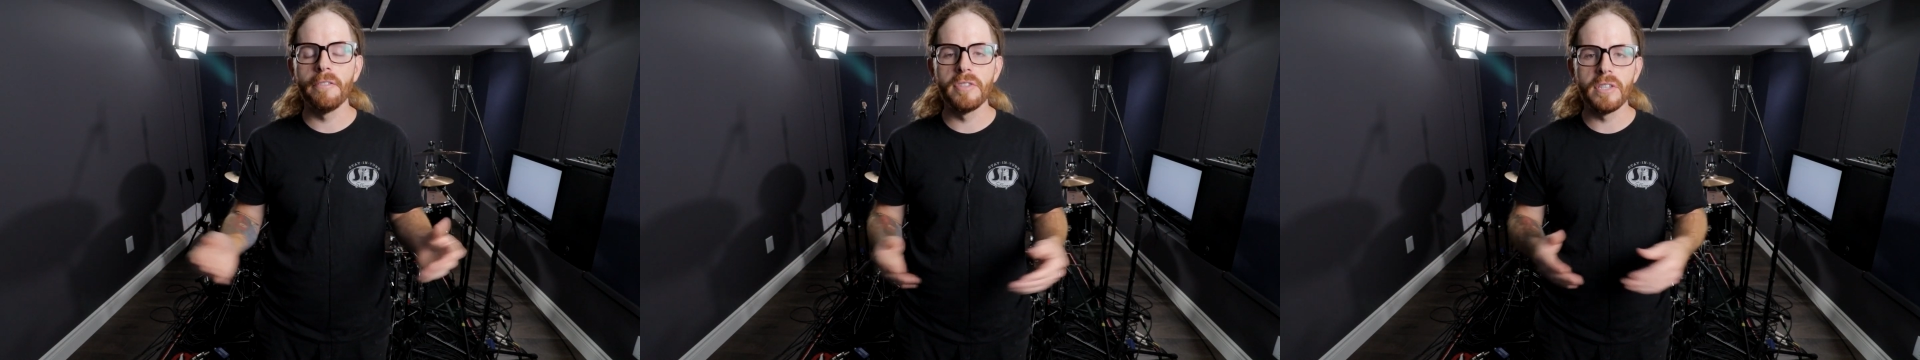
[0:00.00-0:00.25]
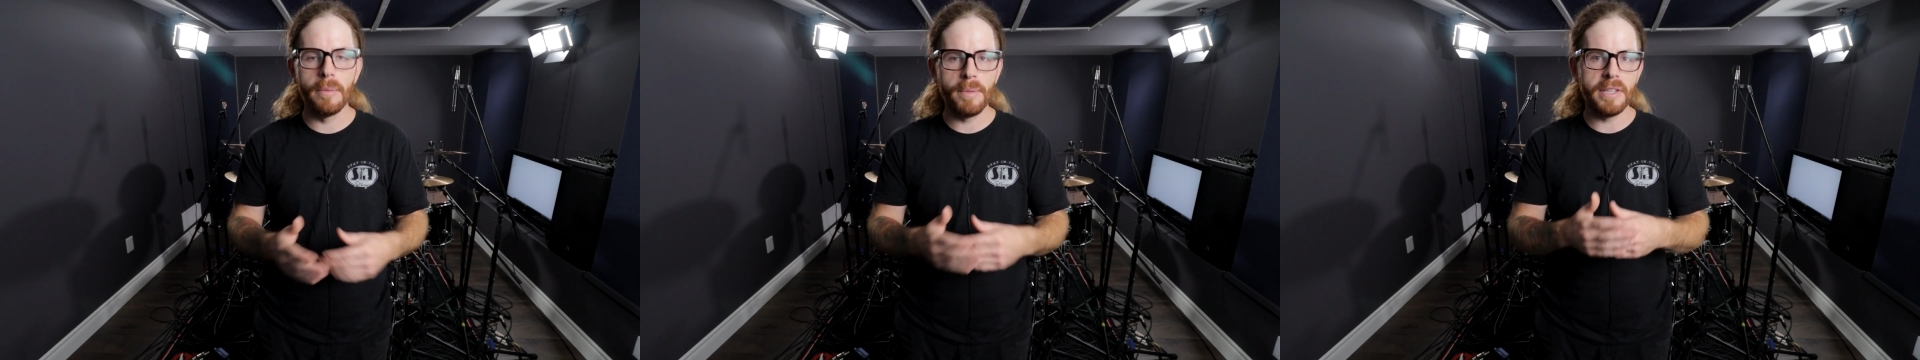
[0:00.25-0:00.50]

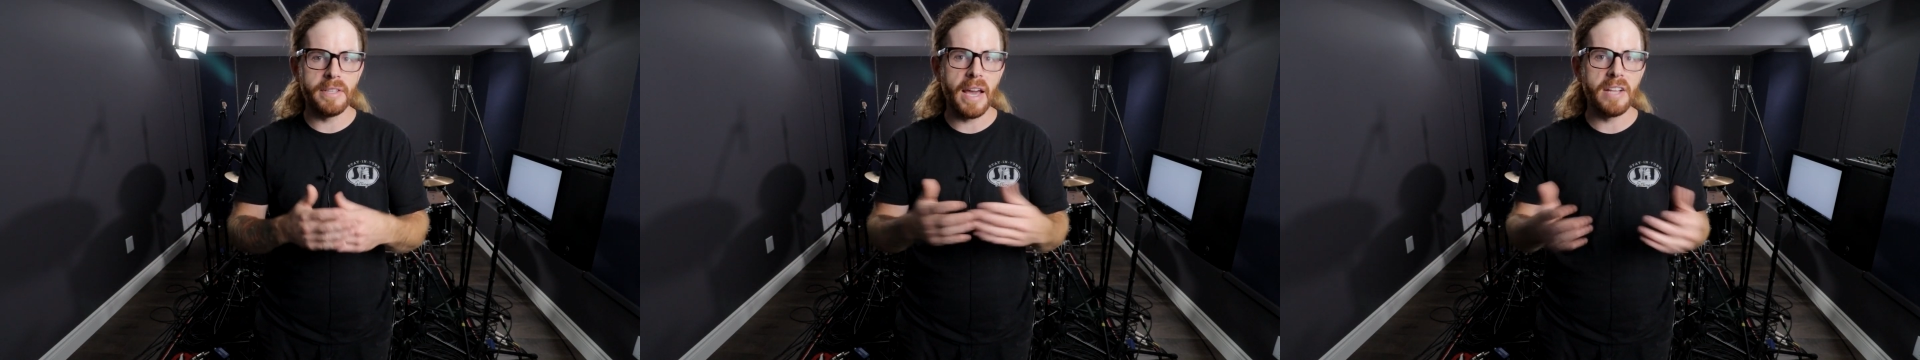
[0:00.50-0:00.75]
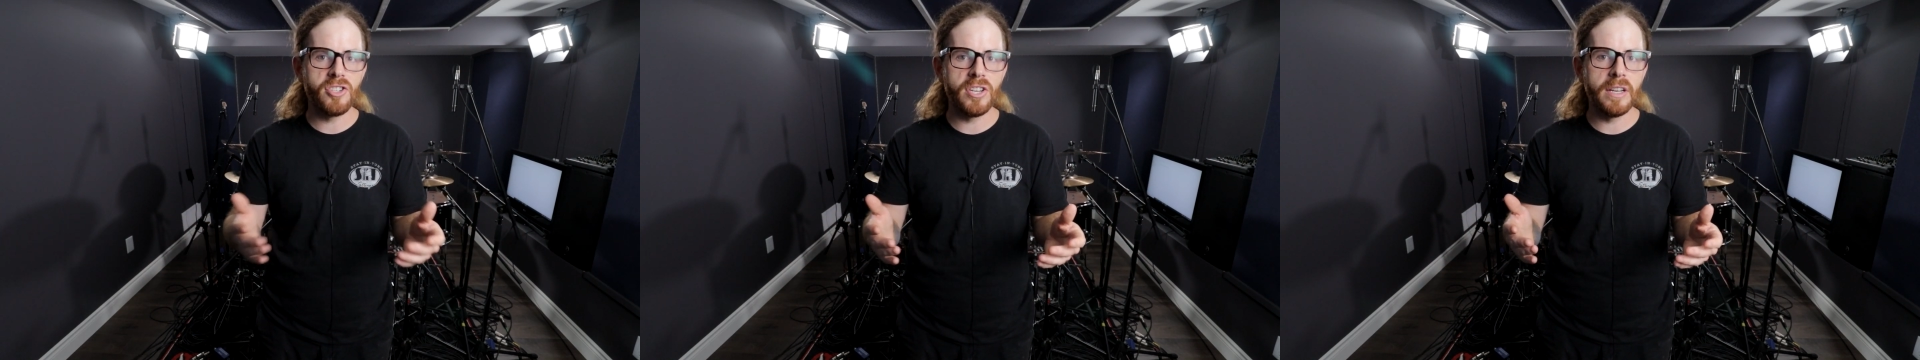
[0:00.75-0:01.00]
there's gonna be
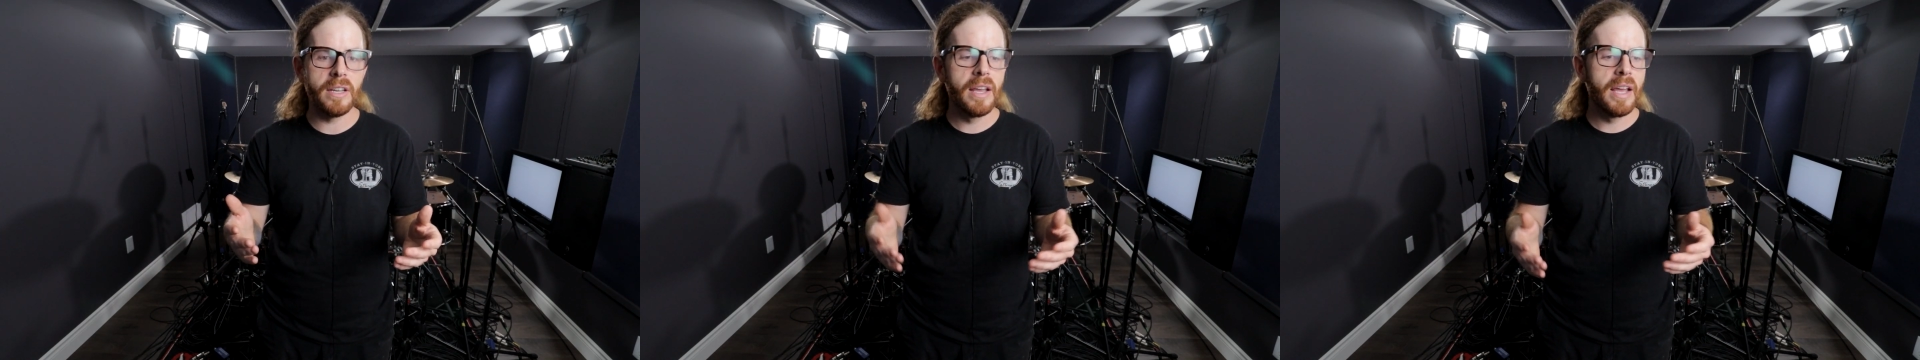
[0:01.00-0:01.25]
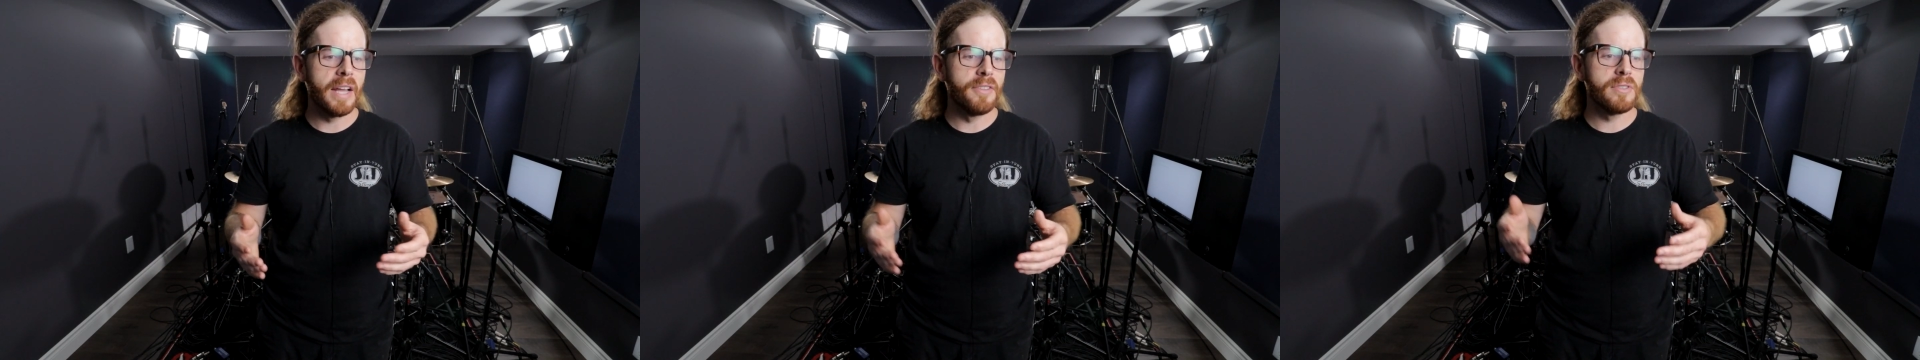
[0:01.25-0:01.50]
tension
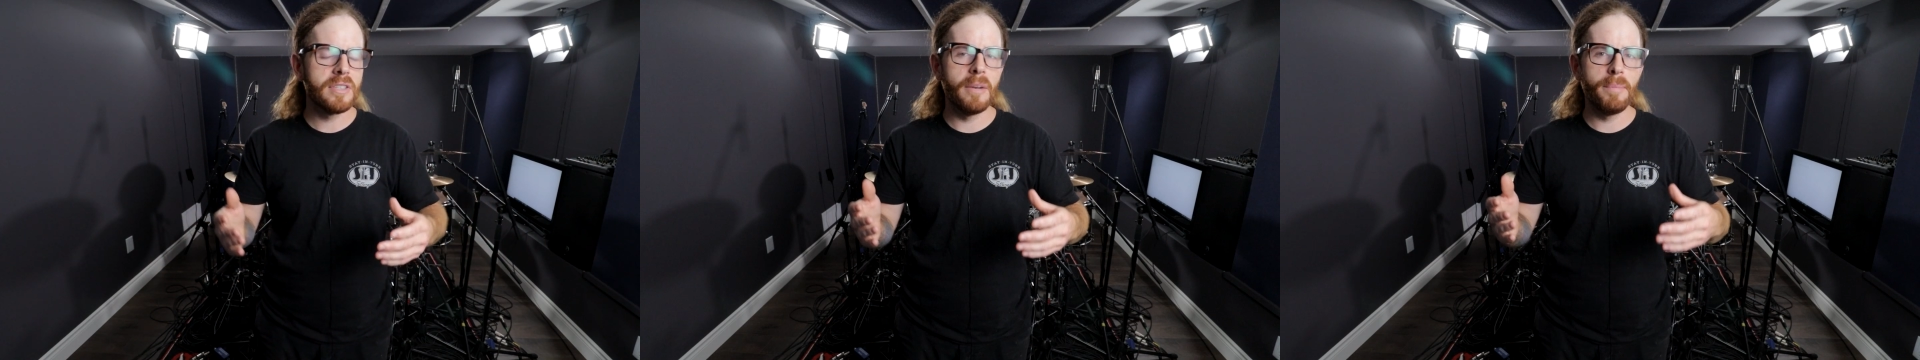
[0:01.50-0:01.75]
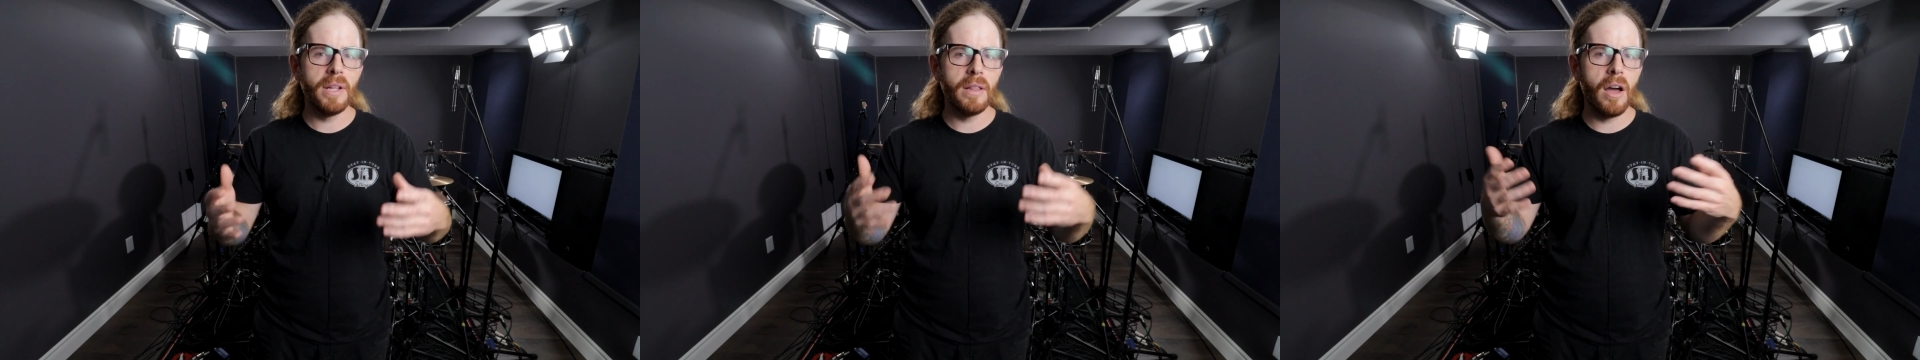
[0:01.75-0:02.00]
and there's gonna be a